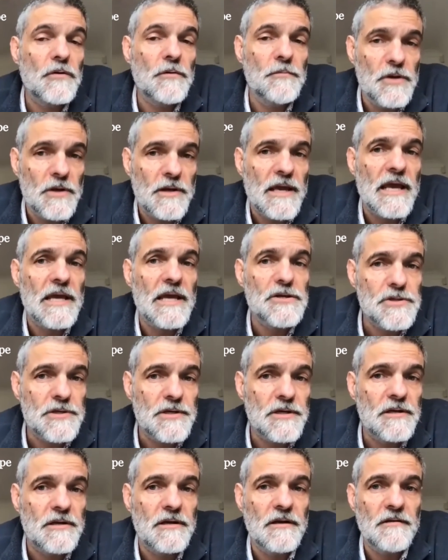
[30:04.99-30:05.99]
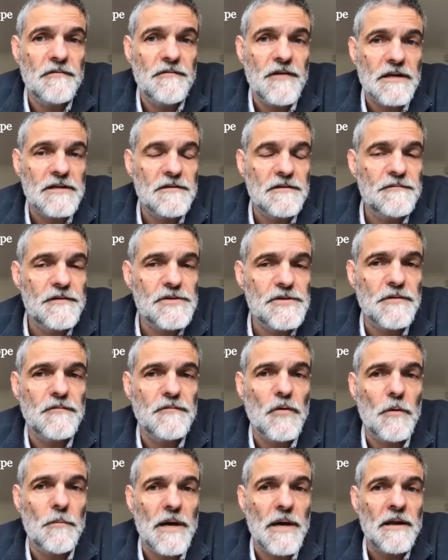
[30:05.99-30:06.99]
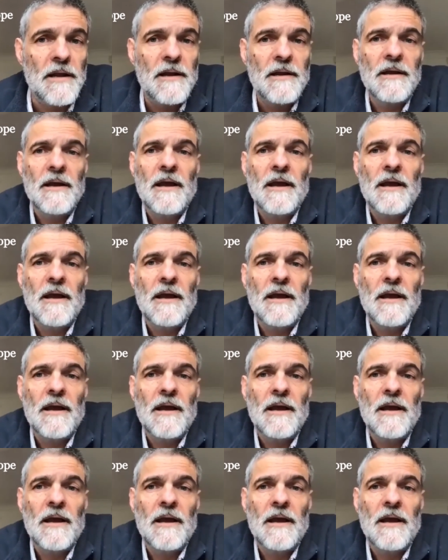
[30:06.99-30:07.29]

communication in an effective visual format,